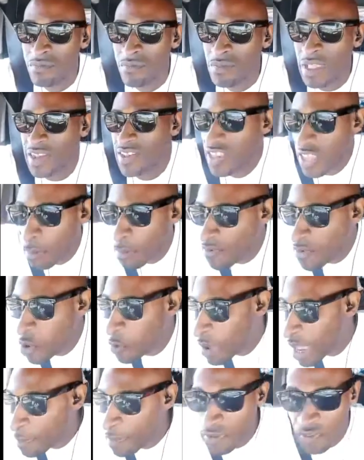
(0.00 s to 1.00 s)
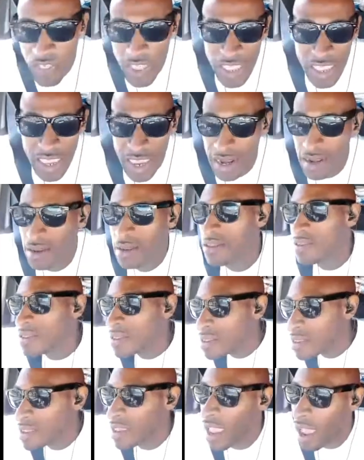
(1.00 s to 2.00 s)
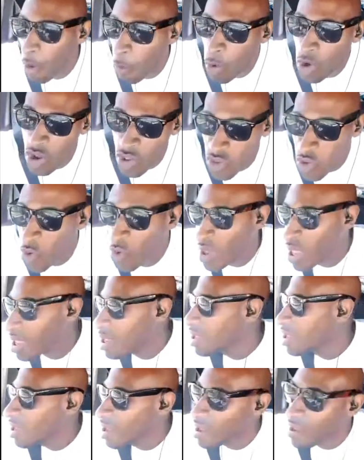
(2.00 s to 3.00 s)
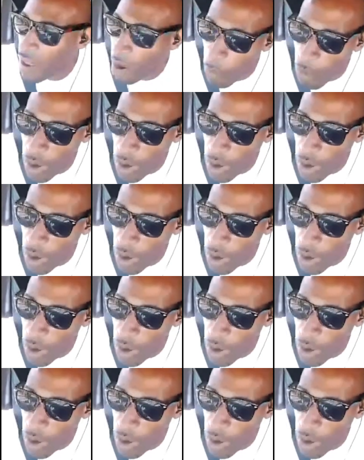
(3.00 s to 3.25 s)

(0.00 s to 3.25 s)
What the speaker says: that some of you may be thinking, yeah, I want to do it, I